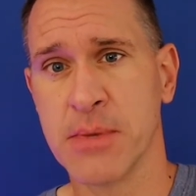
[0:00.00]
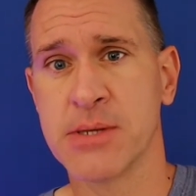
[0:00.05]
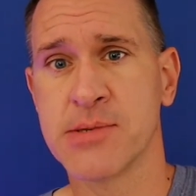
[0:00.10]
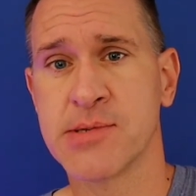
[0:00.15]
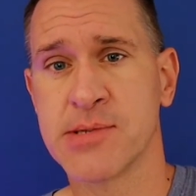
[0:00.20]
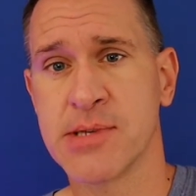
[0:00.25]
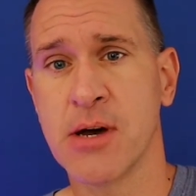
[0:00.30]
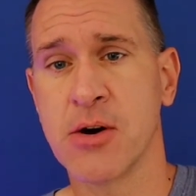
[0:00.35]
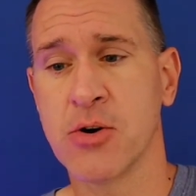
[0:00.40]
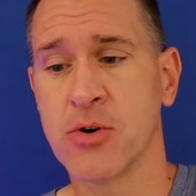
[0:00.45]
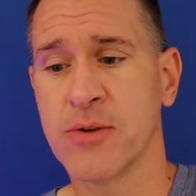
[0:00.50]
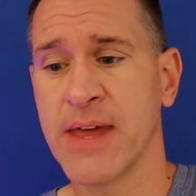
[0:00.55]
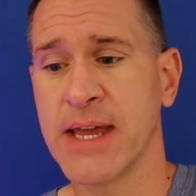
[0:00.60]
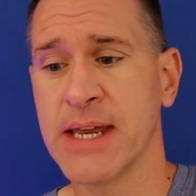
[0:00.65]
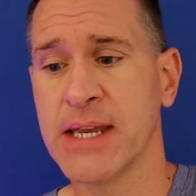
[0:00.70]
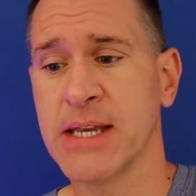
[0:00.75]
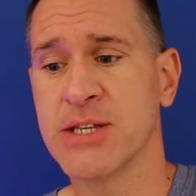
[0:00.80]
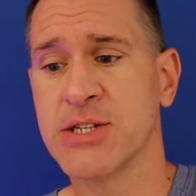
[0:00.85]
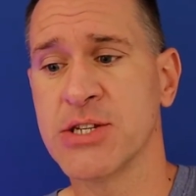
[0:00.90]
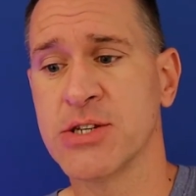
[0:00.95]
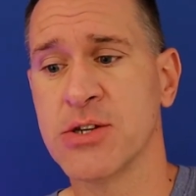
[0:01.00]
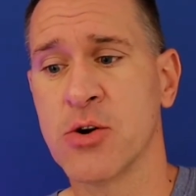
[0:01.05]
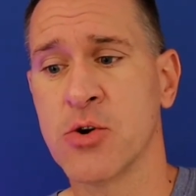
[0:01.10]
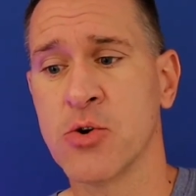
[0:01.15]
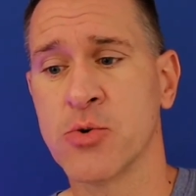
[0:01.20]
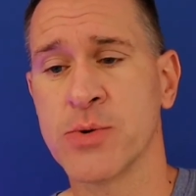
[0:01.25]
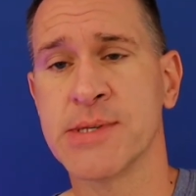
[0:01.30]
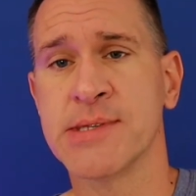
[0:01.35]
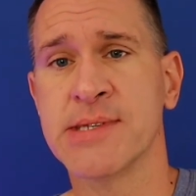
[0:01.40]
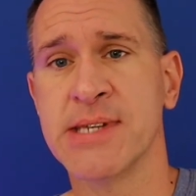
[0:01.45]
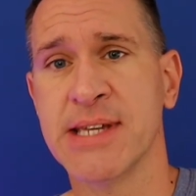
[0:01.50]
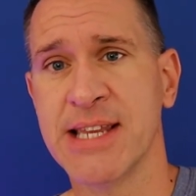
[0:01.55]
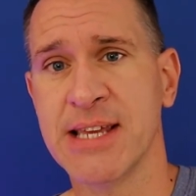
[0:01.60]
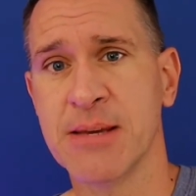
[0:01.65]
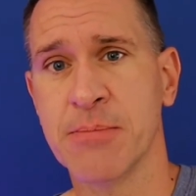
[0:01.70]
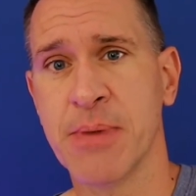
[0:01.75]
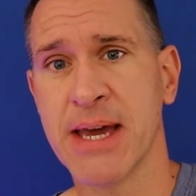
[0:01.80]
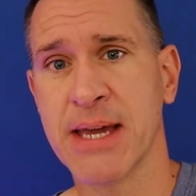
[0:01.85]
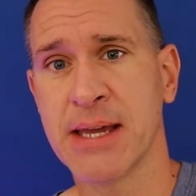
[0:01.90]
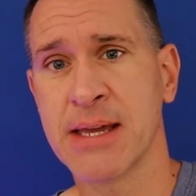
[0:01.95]
So they need to know it was TD
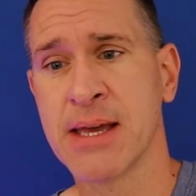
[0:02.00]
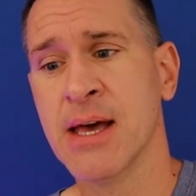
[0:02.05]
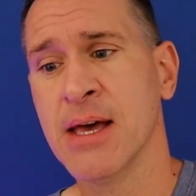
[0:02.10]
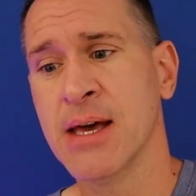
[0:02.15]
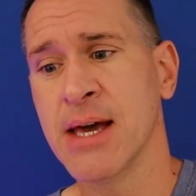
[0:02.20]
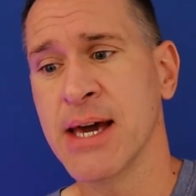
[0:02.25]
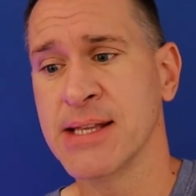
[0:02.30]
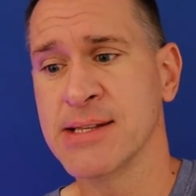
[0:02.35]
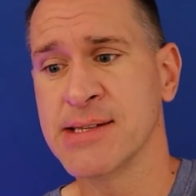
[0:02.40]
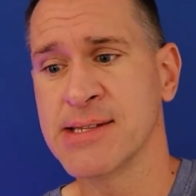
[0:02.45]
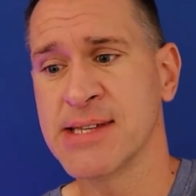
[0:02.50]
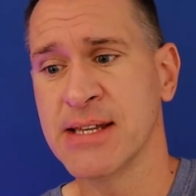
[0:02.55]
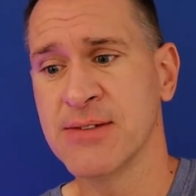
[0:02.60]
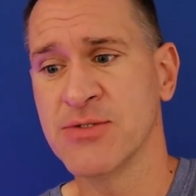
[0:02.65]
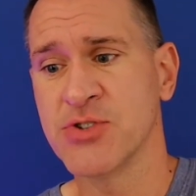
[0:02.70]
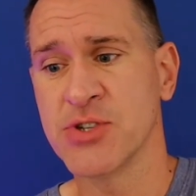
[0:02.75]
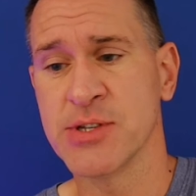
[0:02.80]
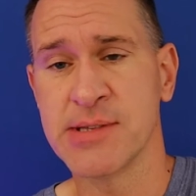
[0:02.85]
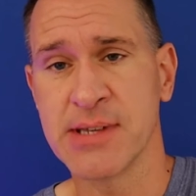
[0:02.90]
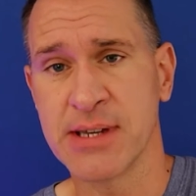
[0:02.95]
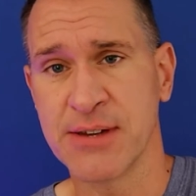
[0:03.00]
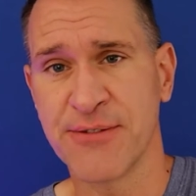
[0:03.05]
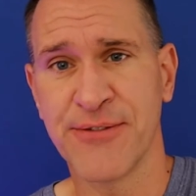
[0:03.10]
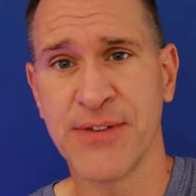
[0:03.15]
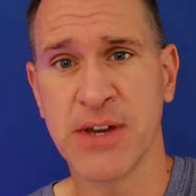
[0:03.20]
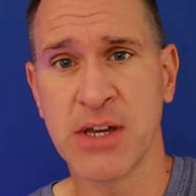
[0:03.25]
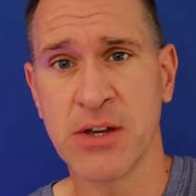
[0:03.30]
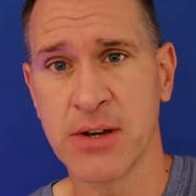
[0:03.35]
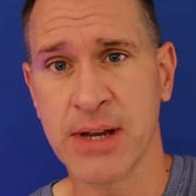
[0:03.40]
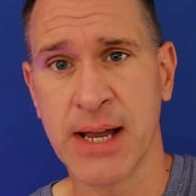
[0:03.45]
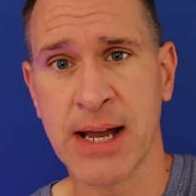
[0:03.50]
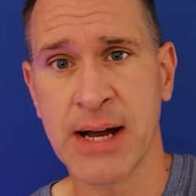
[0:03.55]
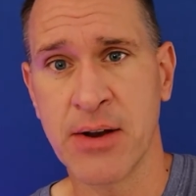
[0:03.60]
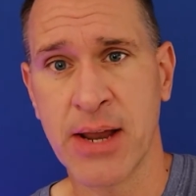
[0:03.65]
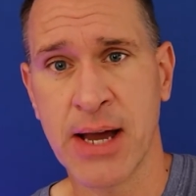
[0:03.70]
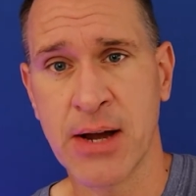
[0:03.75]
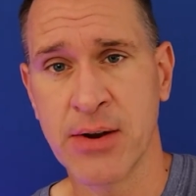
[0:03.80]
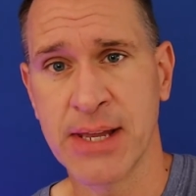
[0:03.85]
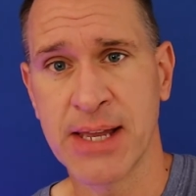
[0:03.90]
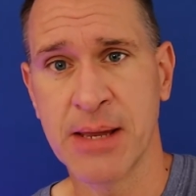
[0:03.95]
Bank, and instead of just like figuring out
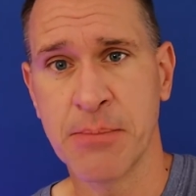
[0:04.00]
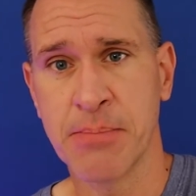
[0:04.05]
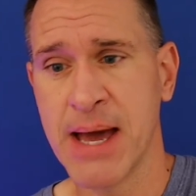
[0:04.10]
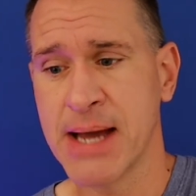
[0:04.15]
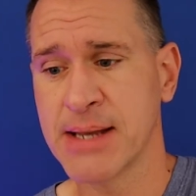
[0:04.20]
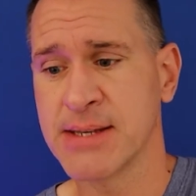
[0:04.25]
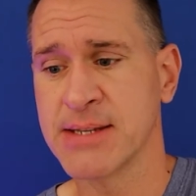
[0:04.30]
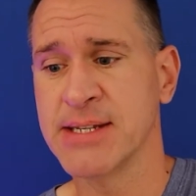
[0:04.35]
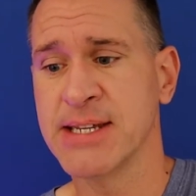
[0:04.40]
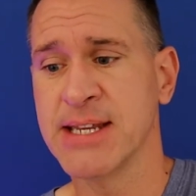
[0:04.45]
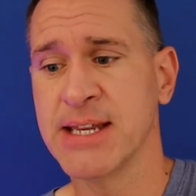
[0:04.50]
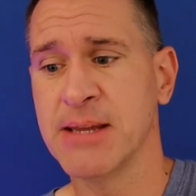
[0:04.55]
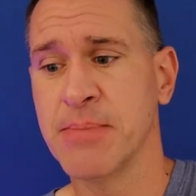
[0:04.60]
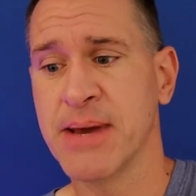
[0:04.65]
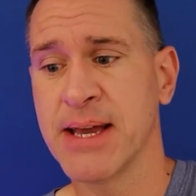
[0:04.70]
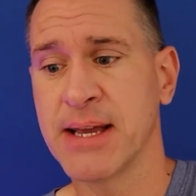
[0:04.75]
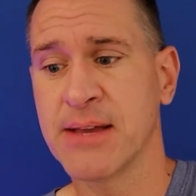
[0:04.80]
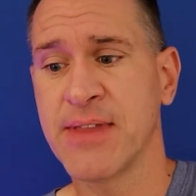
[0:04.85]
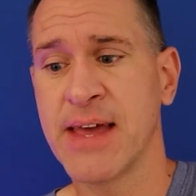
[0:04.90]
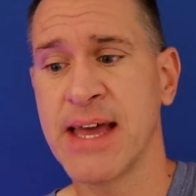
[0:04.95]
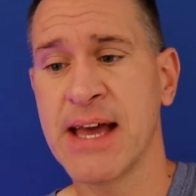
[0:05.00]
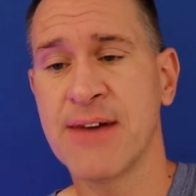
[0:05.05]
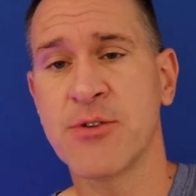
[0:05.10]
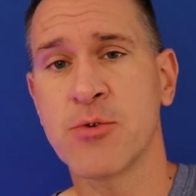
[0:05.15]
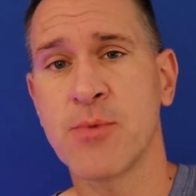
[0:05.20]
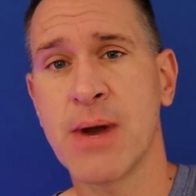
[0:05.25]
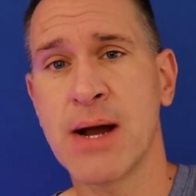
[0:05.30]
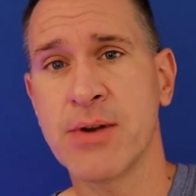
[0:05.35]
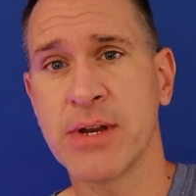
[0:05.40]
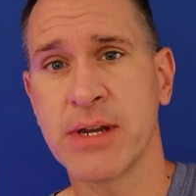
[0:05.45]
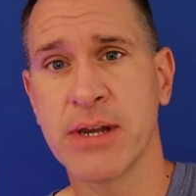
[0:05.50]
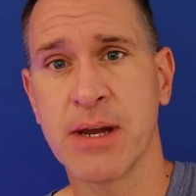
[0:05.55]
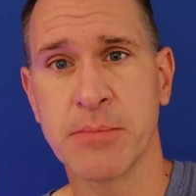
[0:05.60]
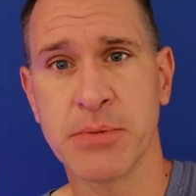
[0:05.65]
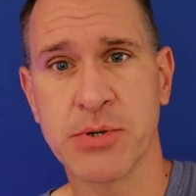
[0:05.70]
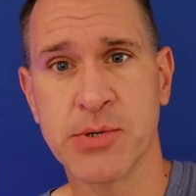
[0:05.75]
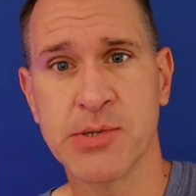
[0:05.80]
how to get back to TD Bank, they have the routing number.